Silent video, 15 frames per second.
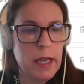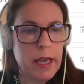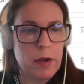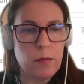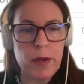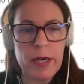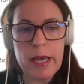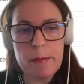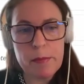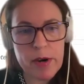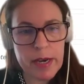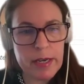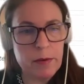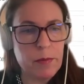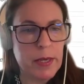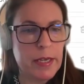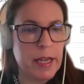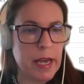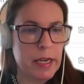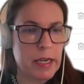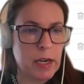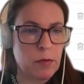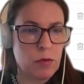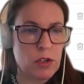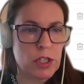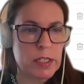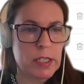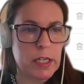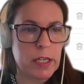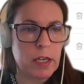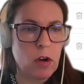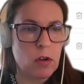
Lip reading: And when I'm ready with that, I would just click